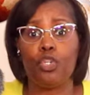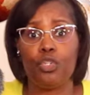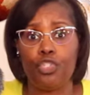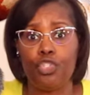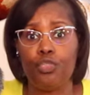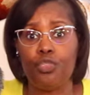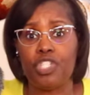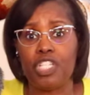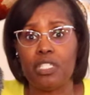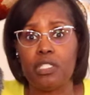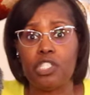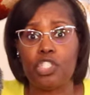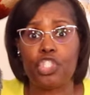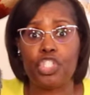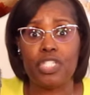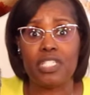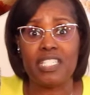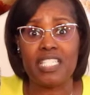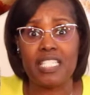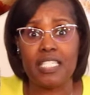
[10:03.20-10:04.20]
your due
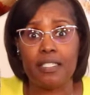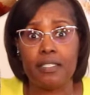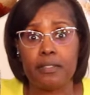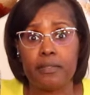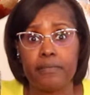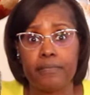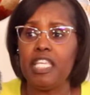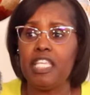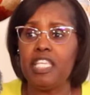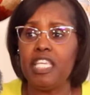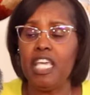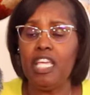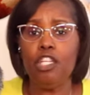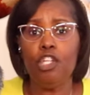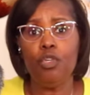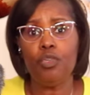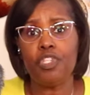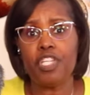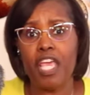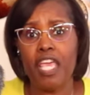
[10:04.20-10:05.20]
diligence.
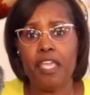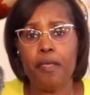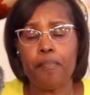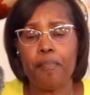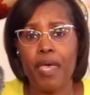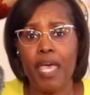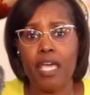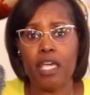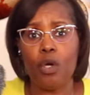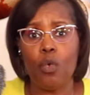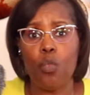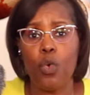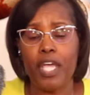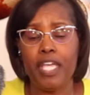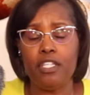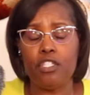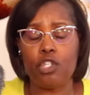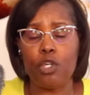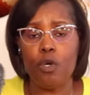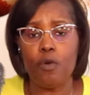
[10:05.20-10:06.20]
Can you take back a
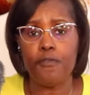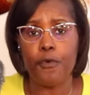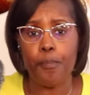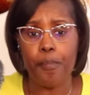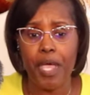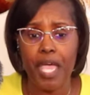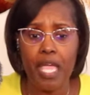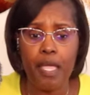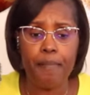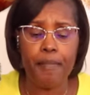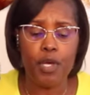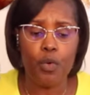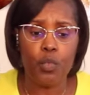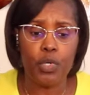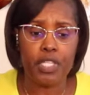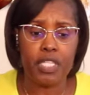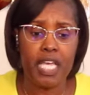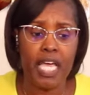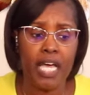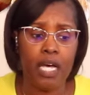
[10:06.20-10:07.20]
wage overpayment
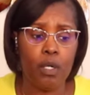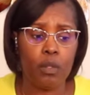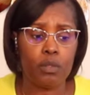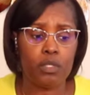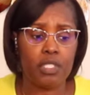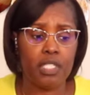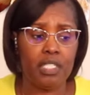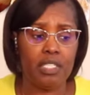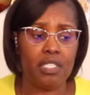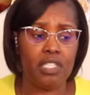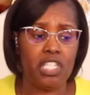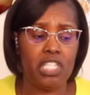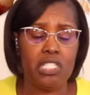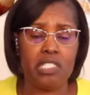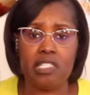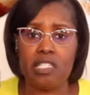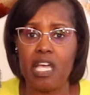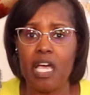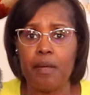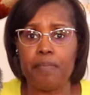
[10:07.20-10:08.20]
without
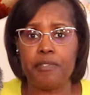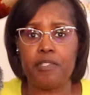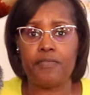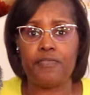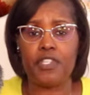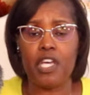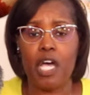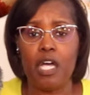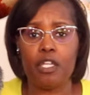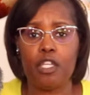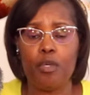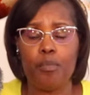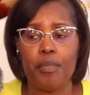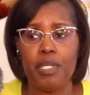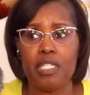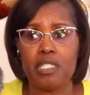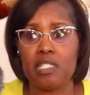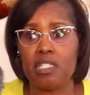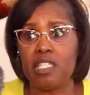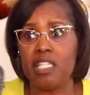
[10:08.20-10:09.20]
these types of
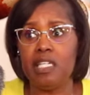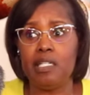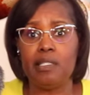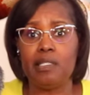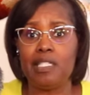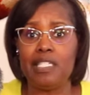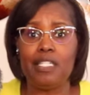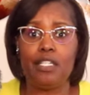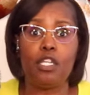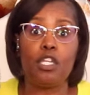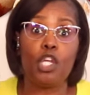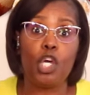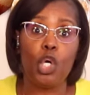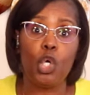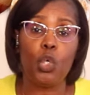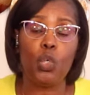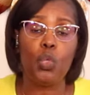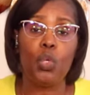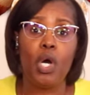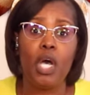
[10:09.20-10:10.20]
documents? Legally,
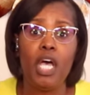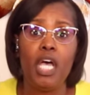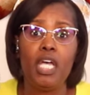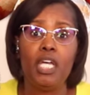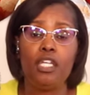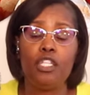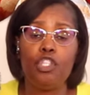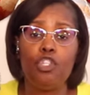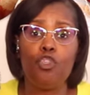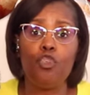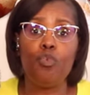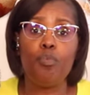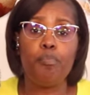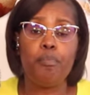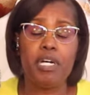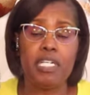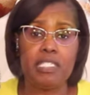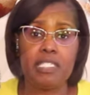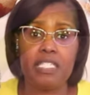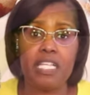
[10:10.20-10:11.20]
no. You
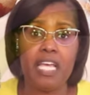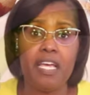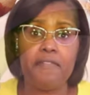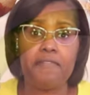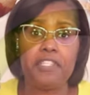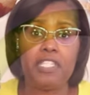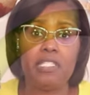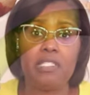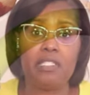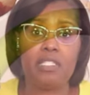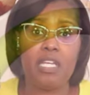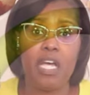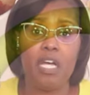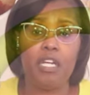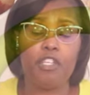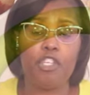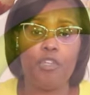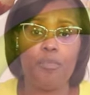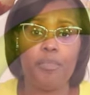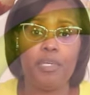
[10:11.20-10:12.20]
must have these
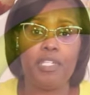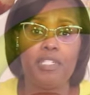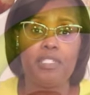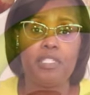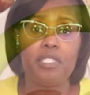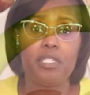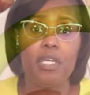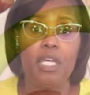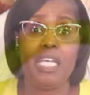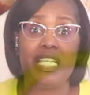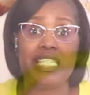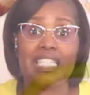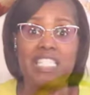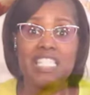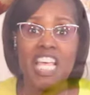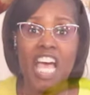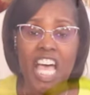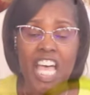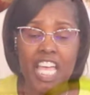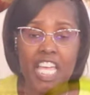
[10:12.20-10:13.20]
documents
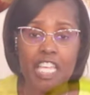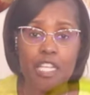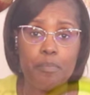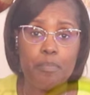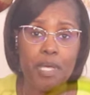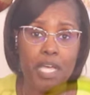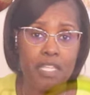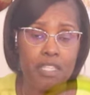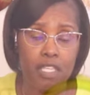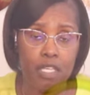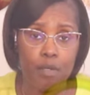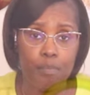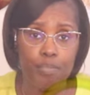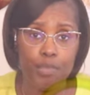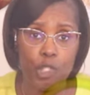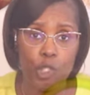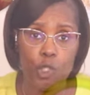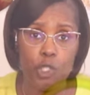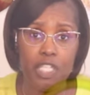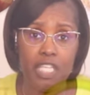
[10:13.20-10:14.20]
signed by the
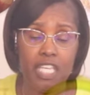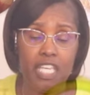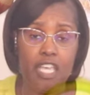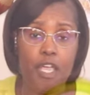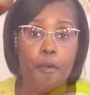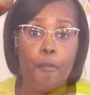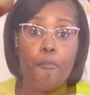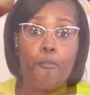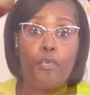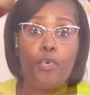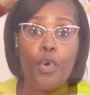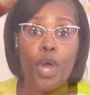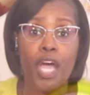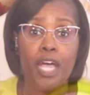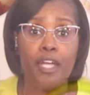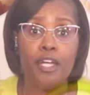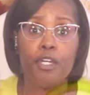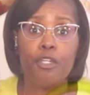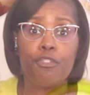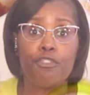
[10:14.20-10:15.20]
employee
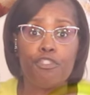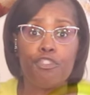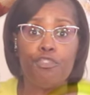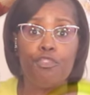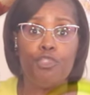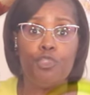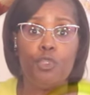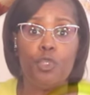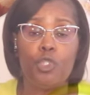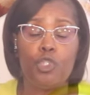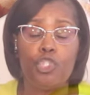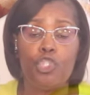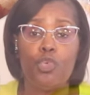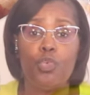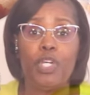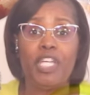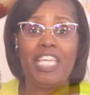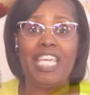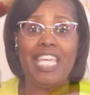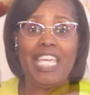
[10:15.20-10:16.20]
prior to
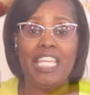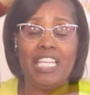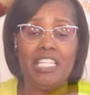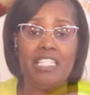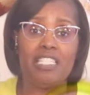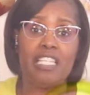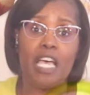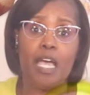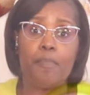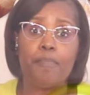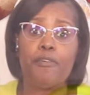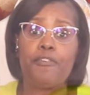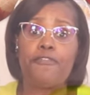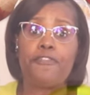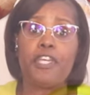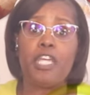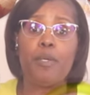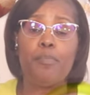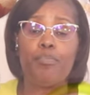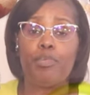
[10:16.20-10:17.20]
doing any type
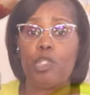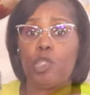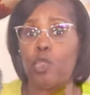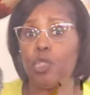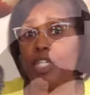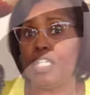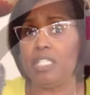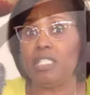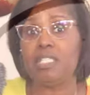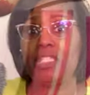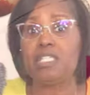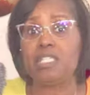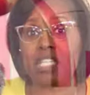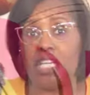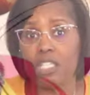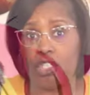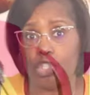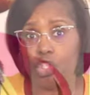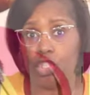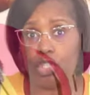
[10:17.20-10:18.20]
of employee
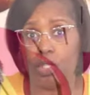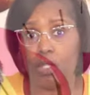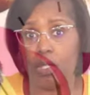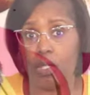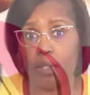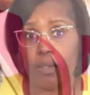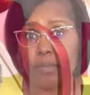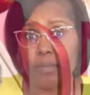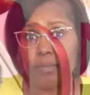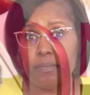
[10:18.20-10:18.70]
deduction.